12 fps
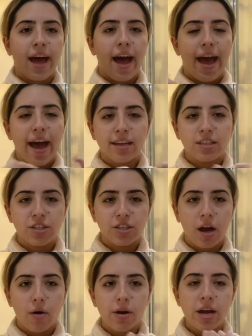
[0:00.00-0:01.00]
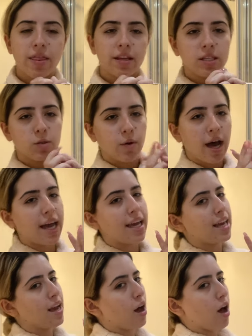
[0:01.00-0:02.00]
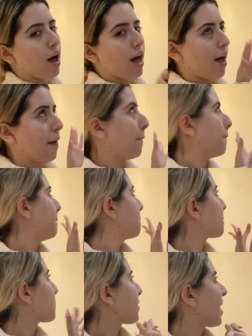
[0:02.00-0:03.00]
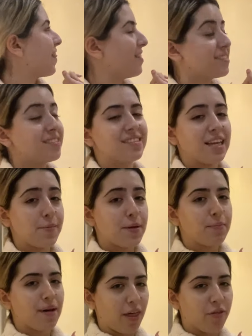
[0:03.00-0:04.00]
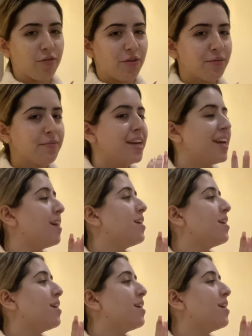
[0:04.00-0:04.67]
I had a shower, that's why the steamy bathroom.